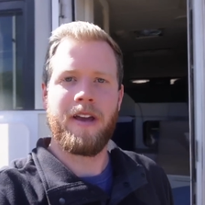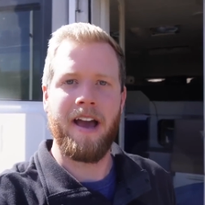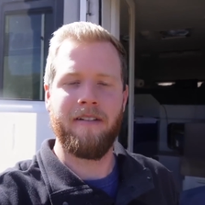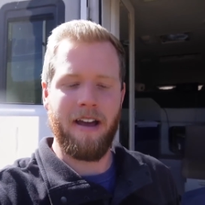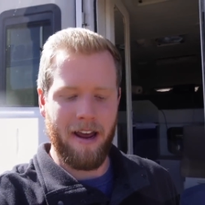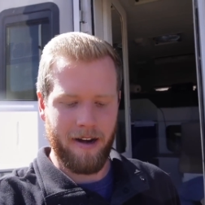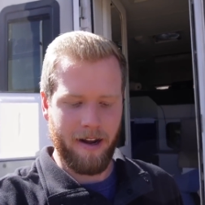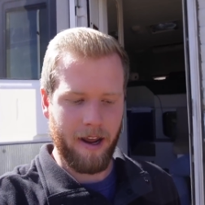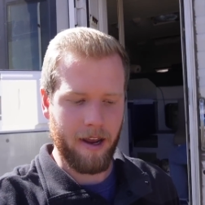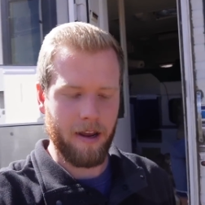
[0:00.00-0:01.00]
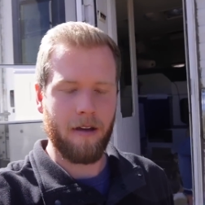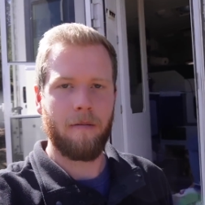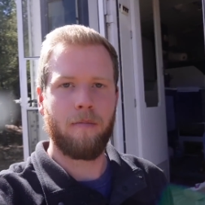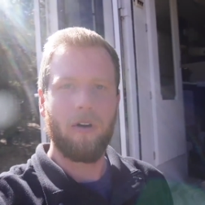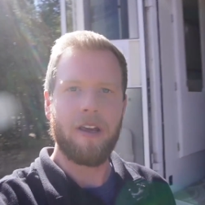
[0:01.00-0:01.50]
have added a
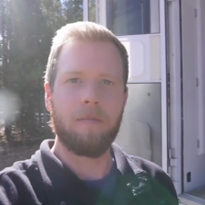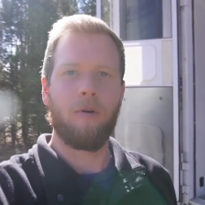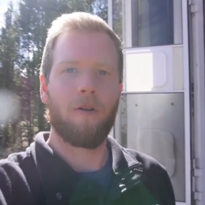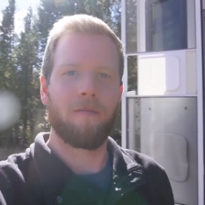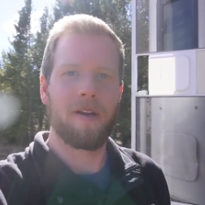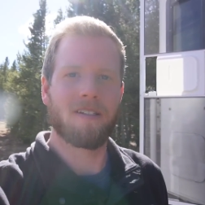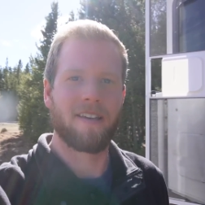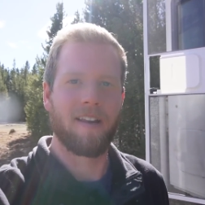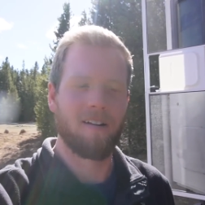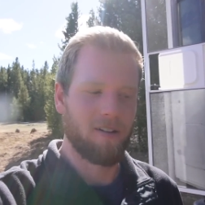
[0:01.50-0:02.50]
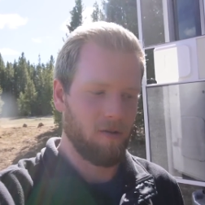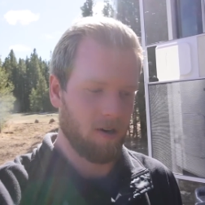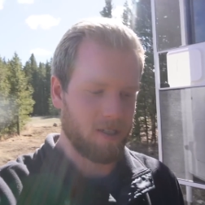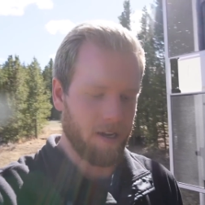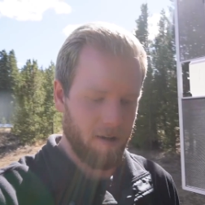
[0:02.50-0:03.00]
pretty important piece of gear to our
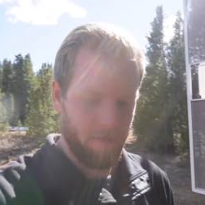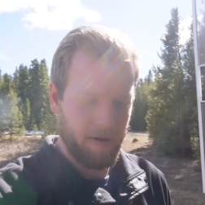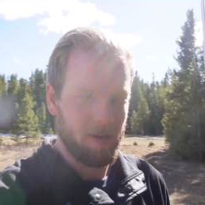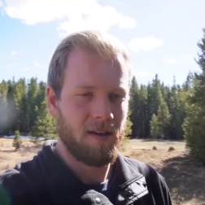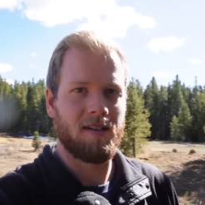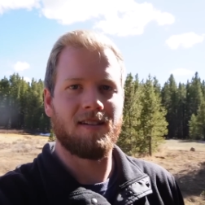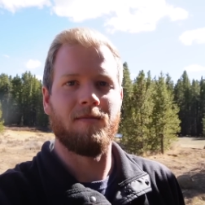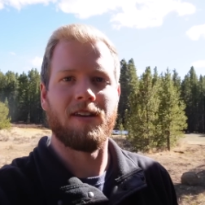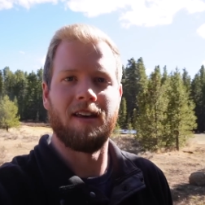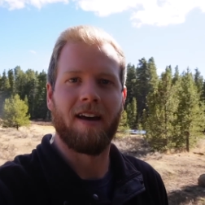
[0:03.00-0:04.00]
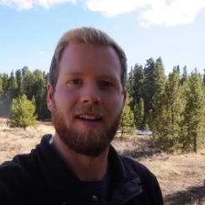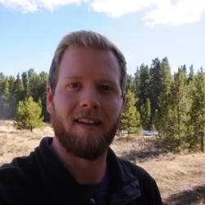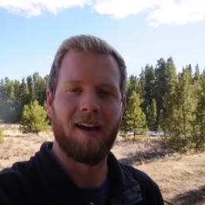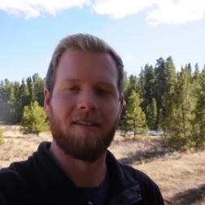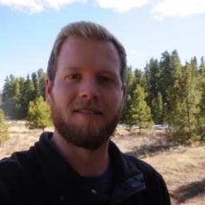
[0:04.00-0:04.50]
setup, and this is something that
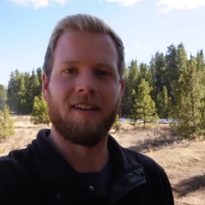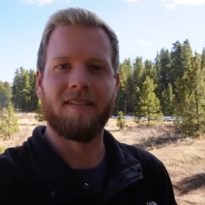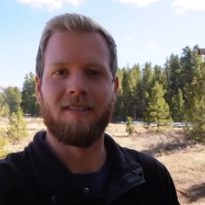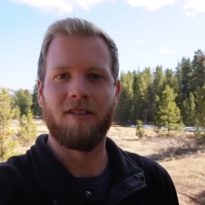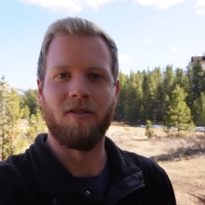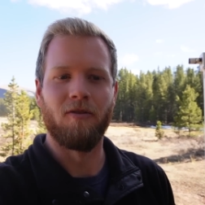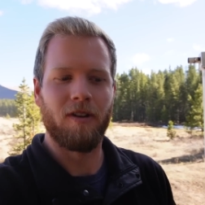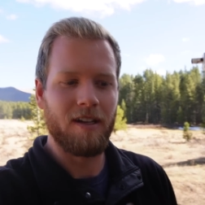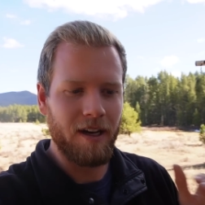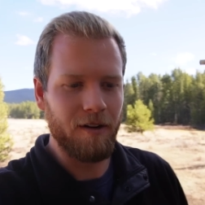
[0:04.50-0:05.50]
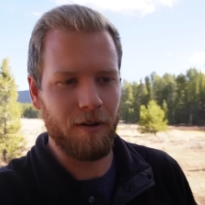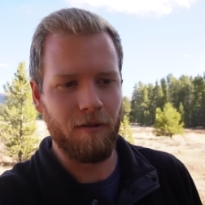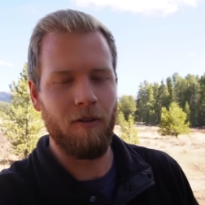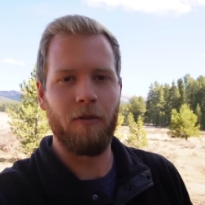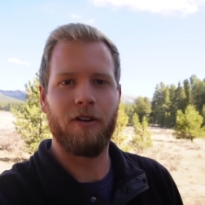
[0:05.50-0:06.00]
allows us to continue
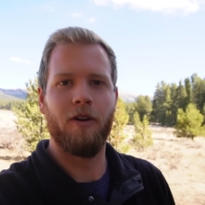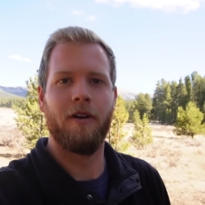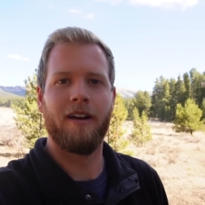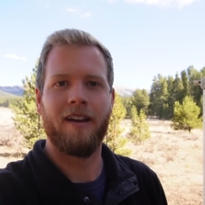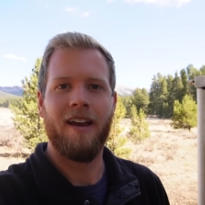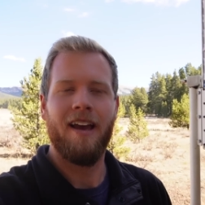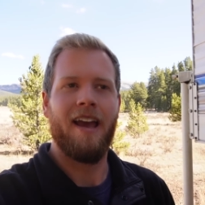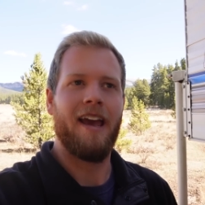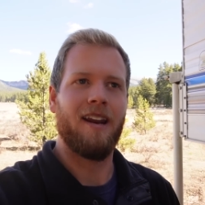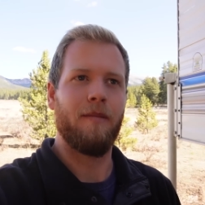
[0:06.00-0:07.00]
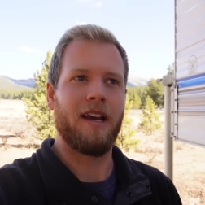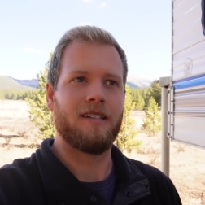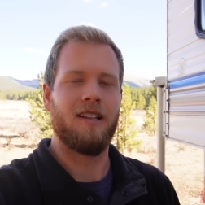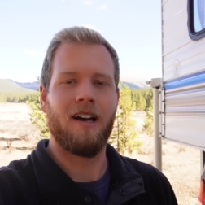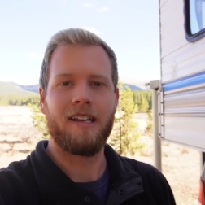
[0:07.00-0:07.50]
doing what we're doing, and it makes
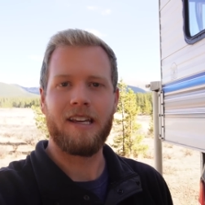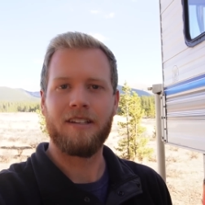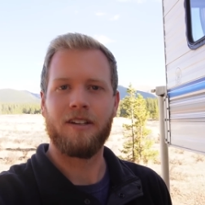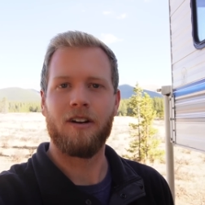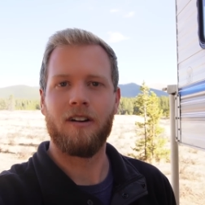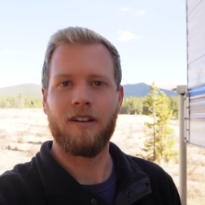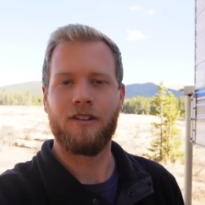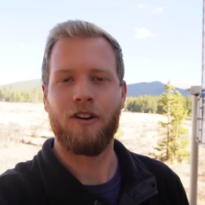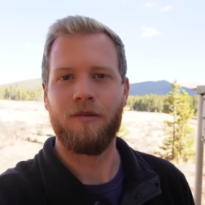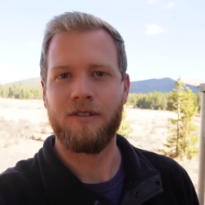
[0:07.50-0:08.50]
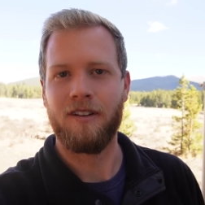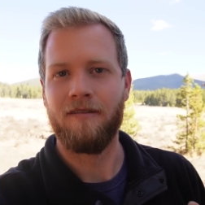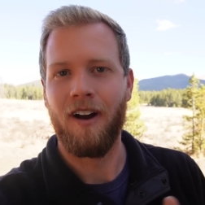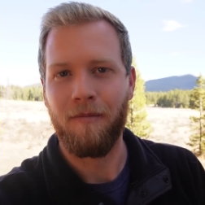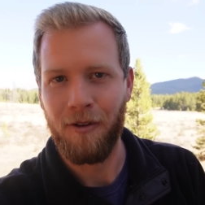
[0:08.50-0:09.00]
it a lot easier in terms of
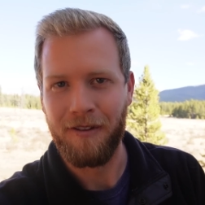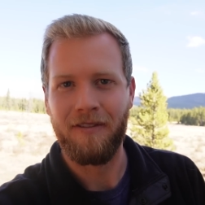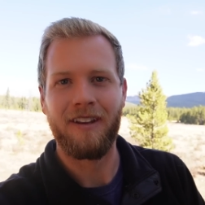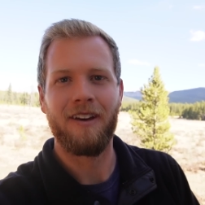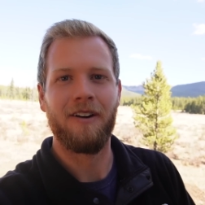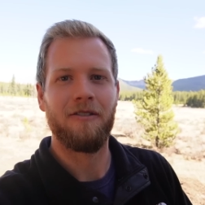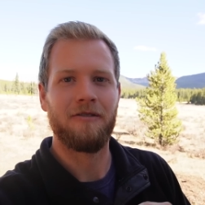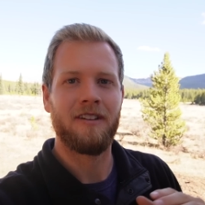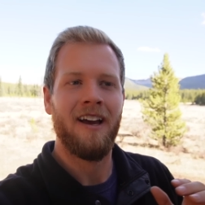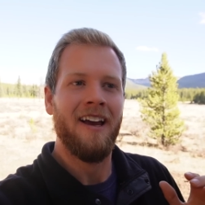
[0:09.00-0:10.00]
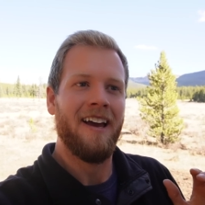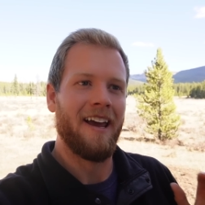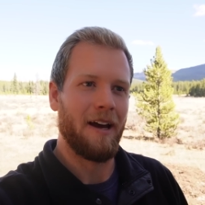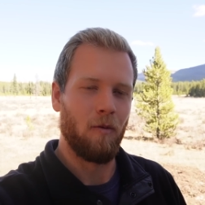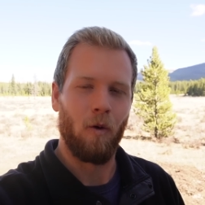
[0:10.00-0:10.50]
uploading videos
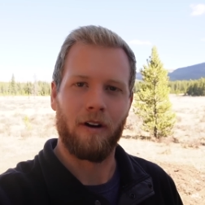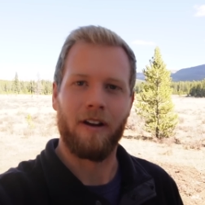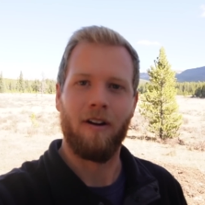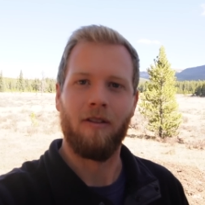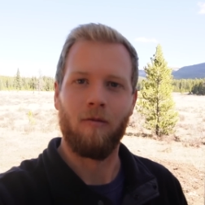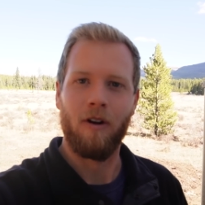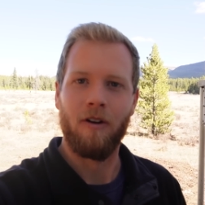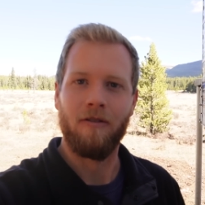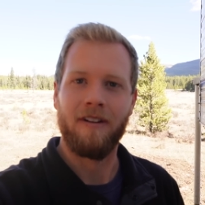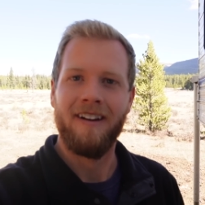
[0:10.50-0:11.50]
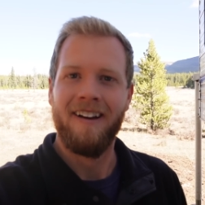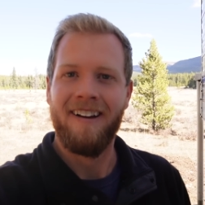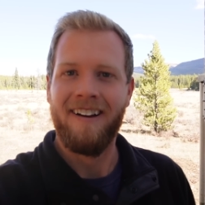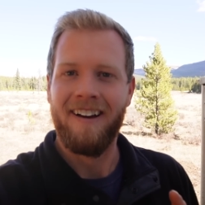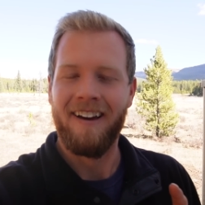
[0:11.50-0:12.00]
and working on the road.
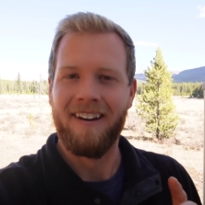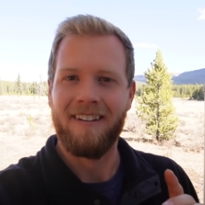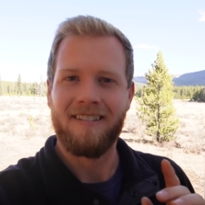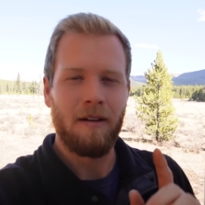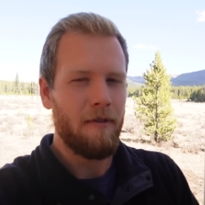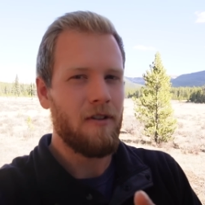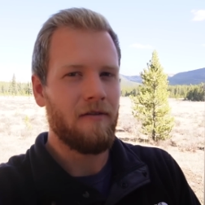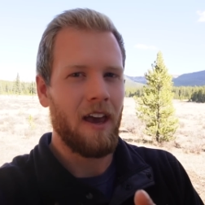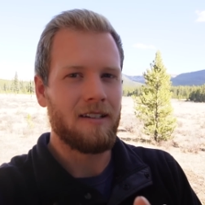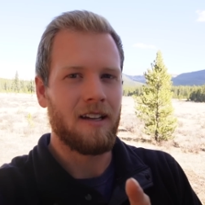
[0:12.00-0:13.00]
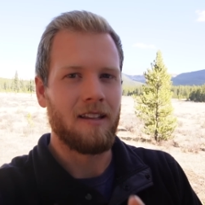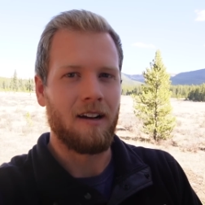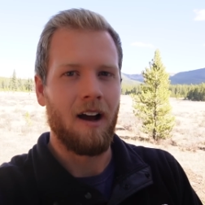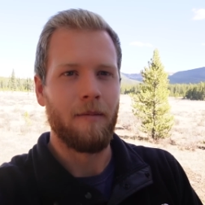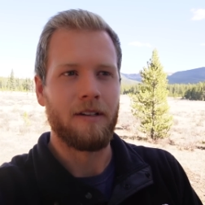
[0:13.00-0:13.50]
And some of you have guessed it in the
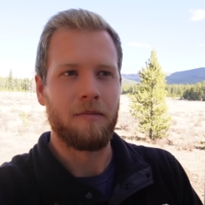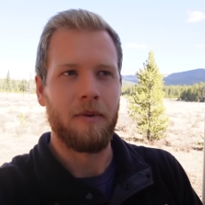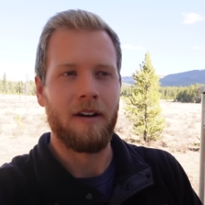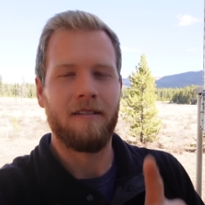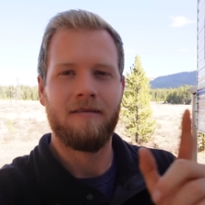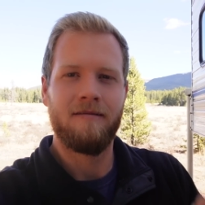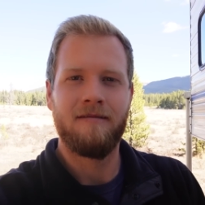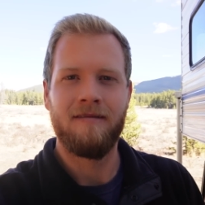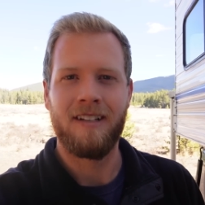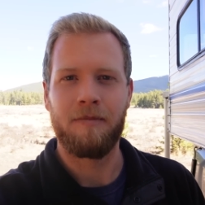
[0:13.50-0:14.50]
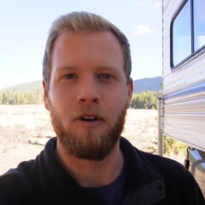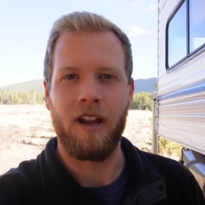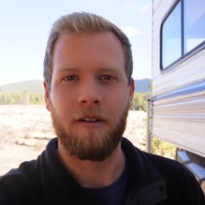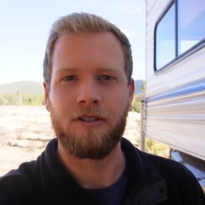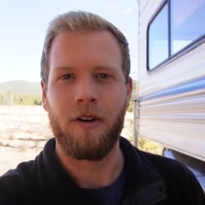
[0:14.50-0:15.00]
comments, but let's pull it
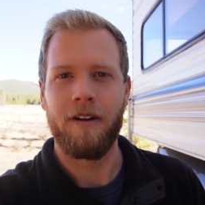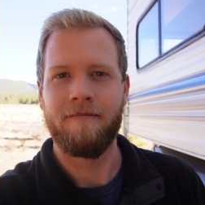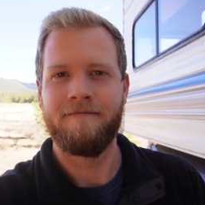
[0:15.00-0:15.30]
out and show you.